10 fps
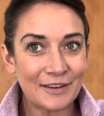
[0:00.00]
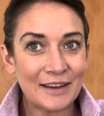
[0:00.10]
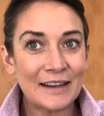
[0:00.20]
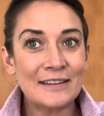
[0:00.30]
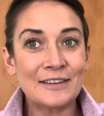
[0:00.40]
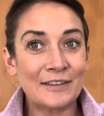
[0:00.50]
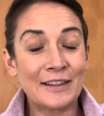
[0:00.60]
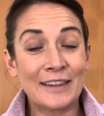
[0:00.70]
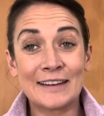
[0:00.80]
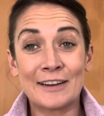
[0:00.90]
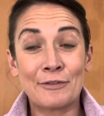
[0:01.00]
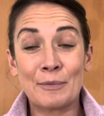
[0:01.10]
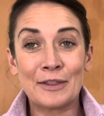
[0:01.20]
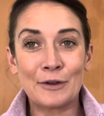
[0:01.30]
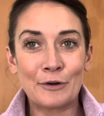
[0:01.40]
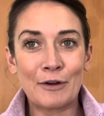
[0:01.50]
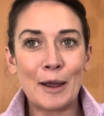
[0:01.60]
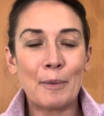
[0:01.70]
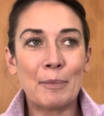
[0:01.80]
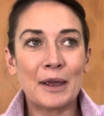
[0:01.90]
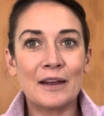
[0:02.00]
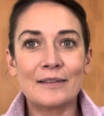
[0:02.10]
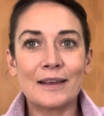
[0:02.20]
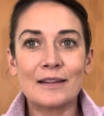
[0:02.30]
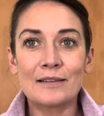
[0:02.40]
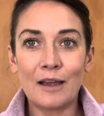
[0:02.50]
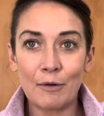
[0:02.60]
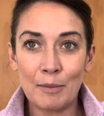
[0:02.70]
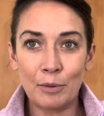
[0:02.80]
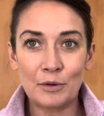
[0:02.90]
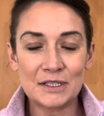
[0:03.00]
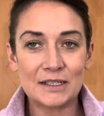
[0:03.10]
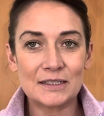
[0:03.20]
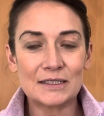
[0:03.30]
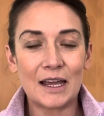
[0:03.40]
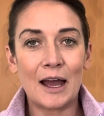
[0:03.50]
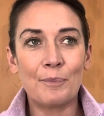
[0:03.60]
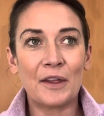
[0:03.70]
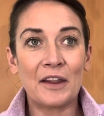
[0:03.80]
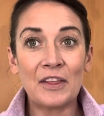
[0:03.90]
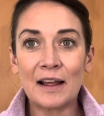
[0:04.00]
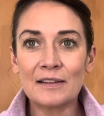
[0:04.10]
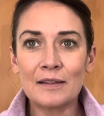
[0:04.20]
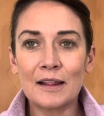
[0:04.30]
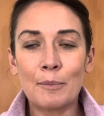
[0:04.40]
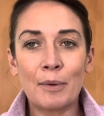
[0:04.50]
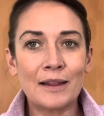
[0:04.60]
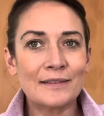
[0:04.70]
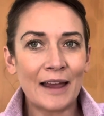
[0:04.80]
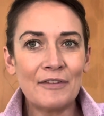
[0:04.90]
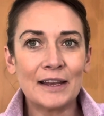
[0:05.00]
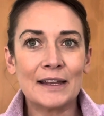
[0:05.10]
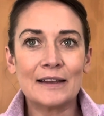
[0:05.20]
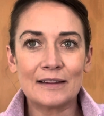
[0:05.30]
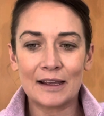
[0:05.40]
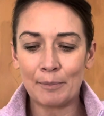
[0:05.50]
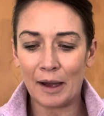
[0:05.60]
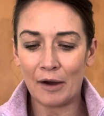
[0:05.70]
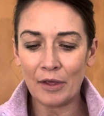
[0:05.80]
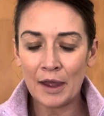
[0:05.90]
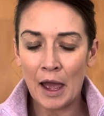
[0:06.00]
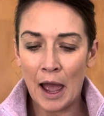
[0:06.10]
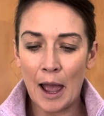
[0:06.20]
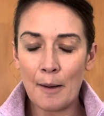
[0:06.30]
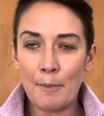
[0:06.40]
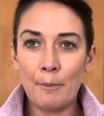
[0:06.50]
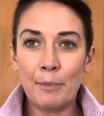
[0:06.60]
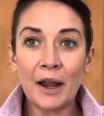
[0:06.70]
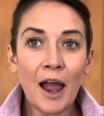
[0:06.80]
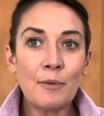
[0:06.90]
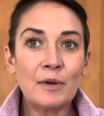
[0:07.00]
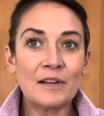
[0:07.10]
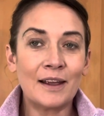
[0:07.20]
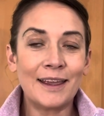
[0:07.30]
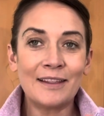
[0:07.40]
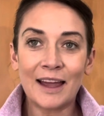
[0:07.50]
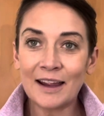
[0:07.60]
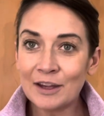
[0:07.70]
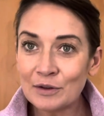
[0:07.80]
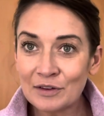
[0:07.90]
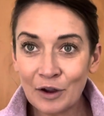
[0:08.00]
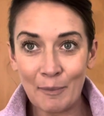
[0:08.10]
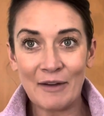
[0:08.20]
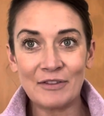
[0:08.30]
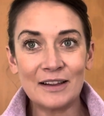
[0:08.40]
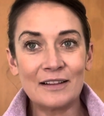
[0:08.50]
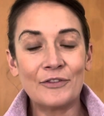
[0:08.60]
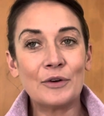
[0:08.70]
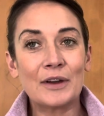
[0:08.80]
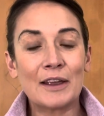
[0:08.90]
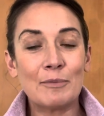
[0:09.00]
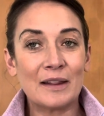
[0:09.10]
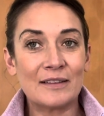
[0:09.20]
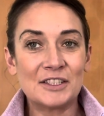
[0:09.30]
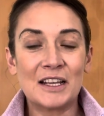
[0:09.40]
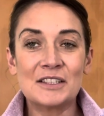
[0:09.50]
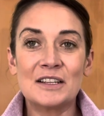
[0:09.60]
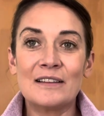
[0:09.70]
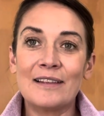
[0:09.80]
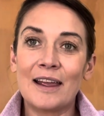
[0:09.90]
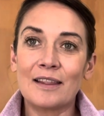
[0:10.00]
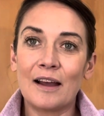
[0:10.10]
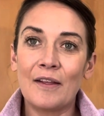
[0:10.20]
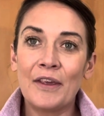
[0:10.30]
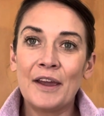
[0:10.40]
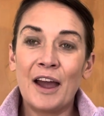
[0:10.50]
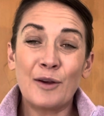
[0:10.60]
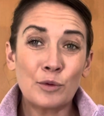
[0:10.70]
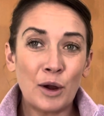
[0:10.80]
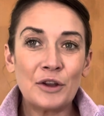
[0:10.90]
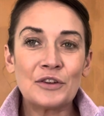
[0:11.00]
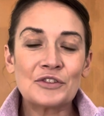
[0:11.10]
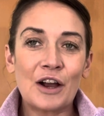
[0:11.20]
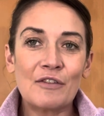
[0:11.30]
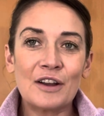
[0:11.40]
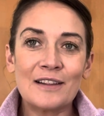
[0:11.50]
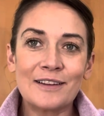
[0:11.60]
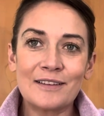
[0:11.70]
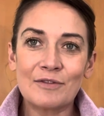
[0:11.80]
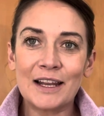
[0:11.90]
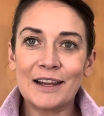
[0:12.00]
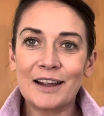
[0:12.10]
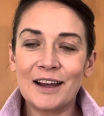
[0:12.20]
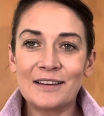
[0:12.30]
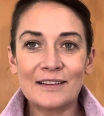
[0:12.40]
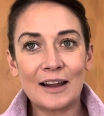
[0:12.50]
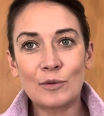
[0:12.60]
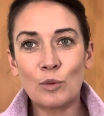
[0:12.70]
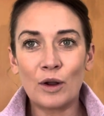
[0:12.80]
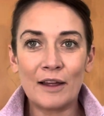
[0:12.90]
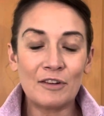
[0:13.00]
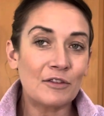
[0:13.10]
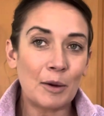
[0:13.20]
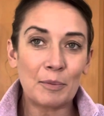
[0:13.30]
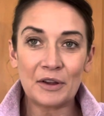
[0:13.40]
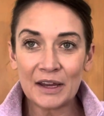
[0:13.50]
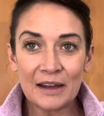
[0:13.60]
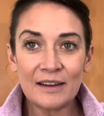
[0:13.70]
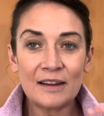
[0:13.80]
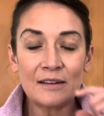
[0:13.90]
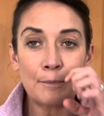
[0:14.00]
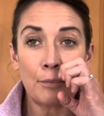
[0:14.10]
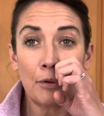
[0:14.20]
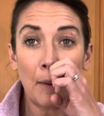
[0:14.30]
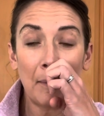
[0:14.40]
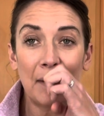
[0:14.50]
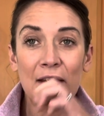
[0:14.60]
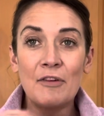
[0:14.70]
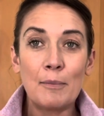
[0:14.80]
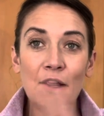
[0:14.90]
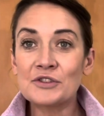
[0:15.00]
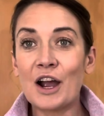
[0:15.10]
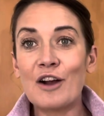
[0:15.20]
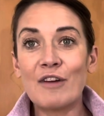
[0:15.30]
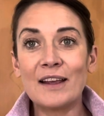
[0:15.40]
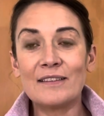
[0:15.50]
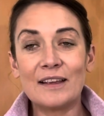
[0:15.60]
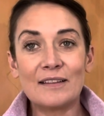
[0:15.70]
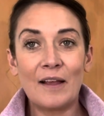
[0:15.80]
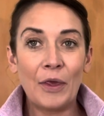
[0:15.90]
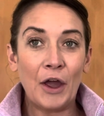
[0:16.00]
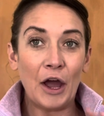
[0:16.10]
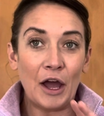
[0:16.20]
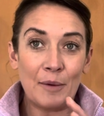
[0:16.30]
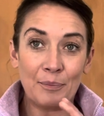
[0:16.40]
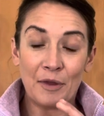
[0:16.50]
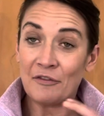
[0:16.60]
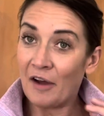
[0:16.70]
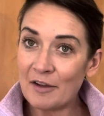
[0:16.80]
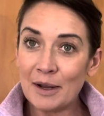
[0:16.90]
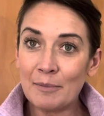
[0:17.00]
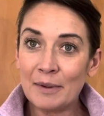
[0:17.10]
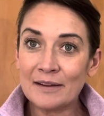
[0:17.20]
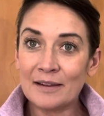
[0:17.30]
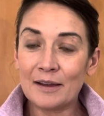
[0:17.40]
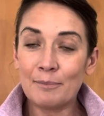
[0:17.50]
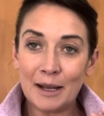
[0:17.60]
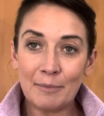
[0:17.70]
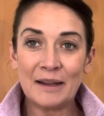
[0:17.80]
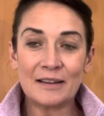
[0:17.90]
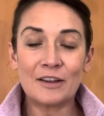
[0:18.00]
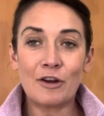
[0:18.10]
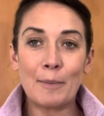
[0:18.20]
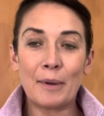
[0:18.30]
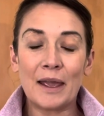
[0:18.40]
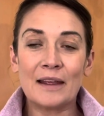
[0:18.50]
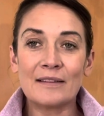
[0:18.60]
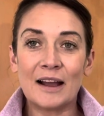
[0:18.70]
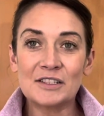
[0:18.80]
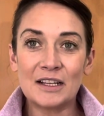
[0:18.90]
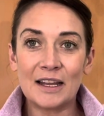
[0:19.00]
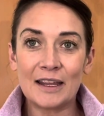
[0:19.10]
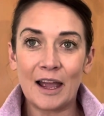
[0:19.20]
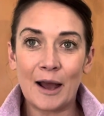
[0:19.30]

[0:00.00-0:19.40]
need to do something different with your grip because it's so important. And I think that's something that brands definitely need to think about. But I was lucky, thank you to Tom Evans for giving me the suggestion, saying that I was quite new to trail running, so I didn't really understand what level of grip you needed. And probably for most trail races, a 5mm grip is actually